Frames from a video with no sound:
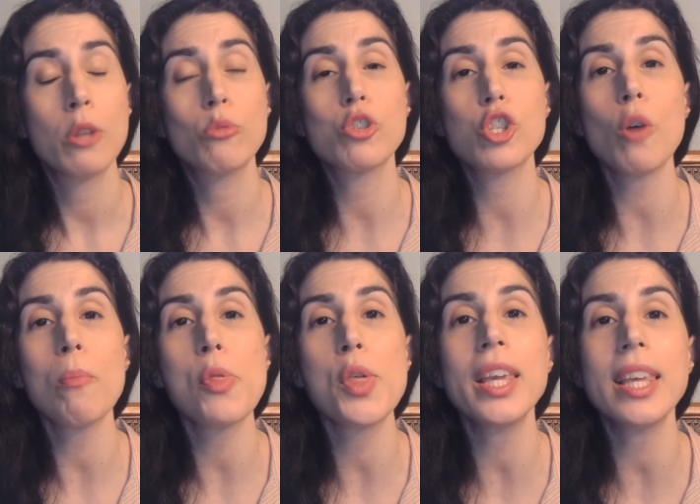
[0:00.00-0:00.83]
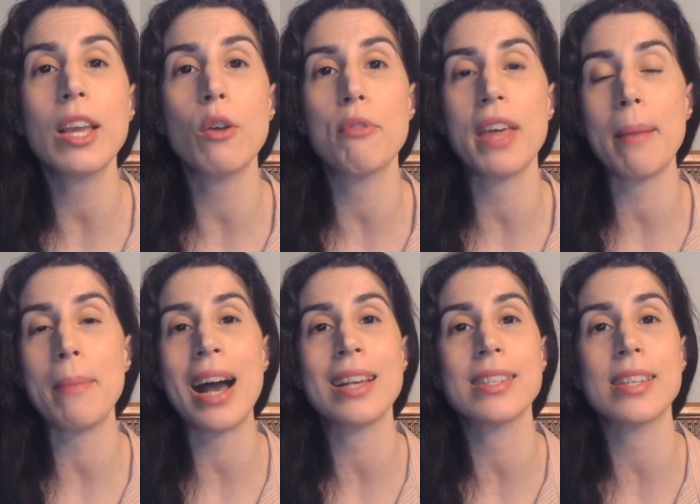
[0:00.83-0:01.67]
to stop thinking of them
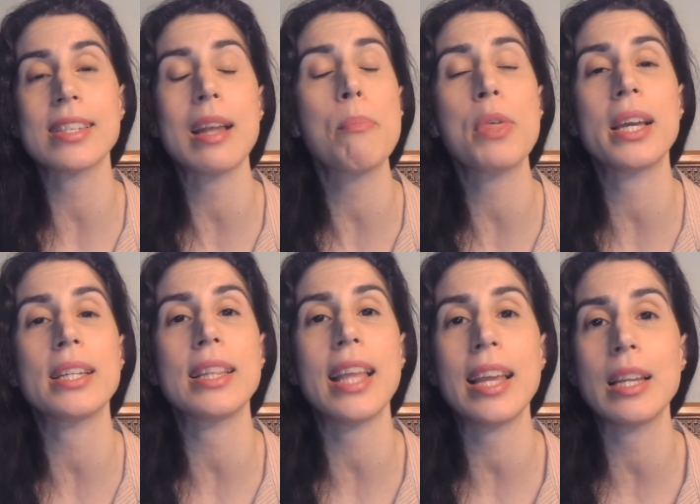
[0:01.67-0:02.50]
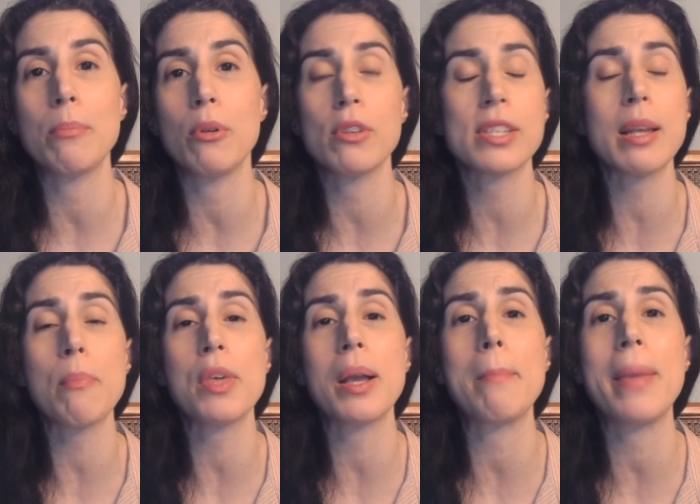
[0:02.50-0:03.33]
as something unattainable,
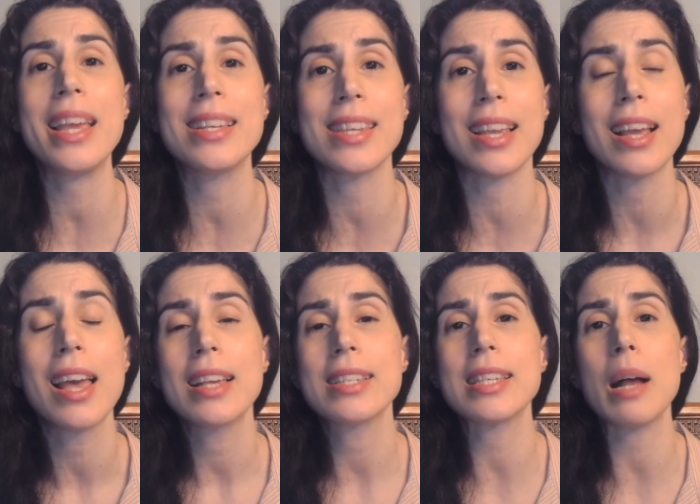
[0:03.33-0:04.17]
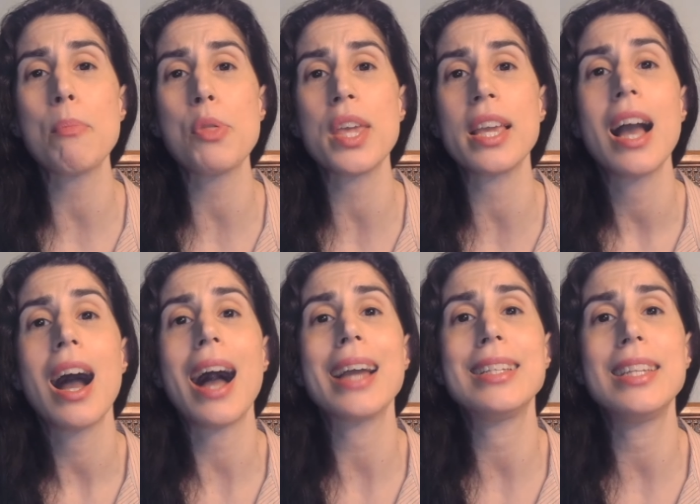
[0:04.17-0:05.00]
something amazing, something
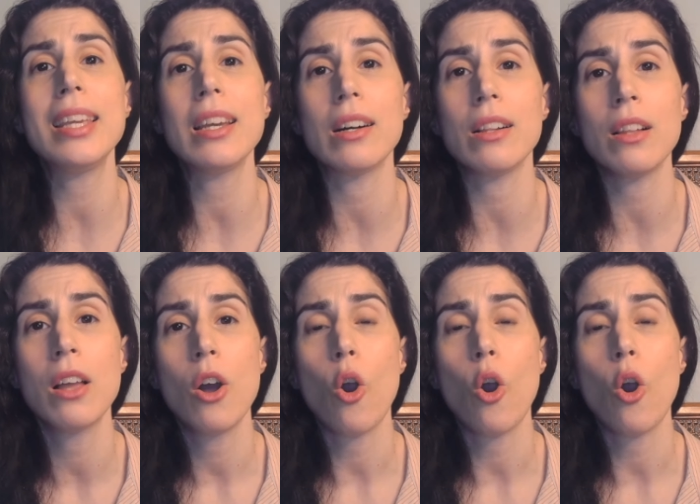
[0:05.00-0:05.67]
ideal,